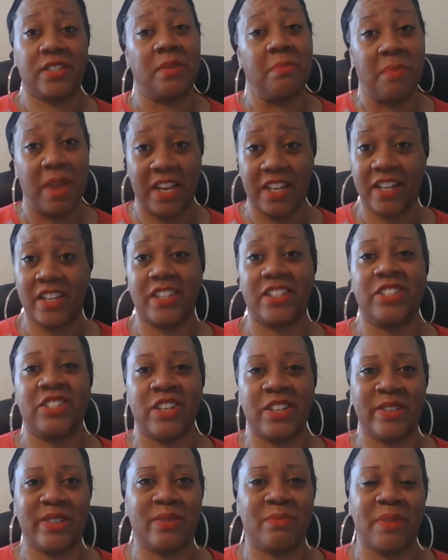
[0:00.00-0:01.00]
make the
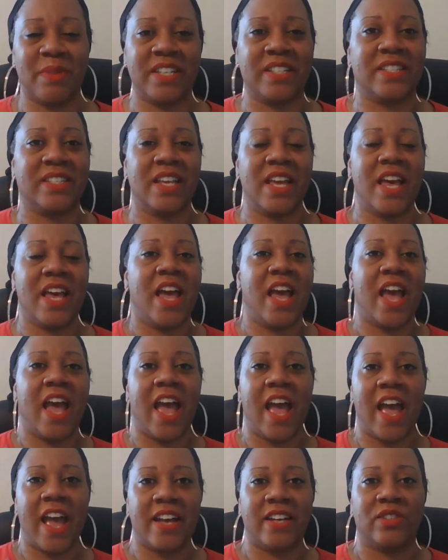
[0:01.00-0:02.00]
adjustments
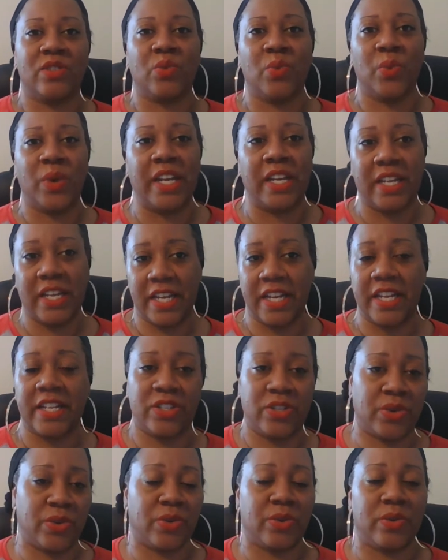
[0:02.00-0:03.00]
as we need
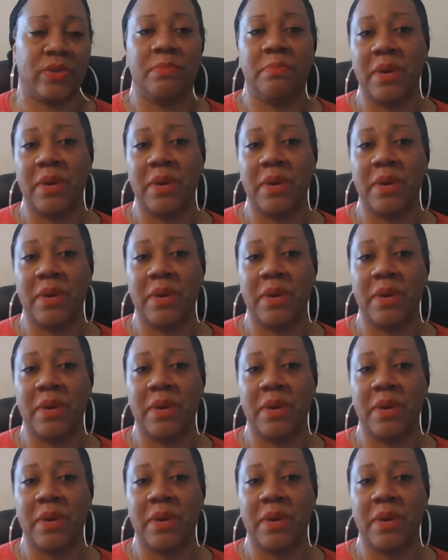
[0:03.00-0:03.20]
to.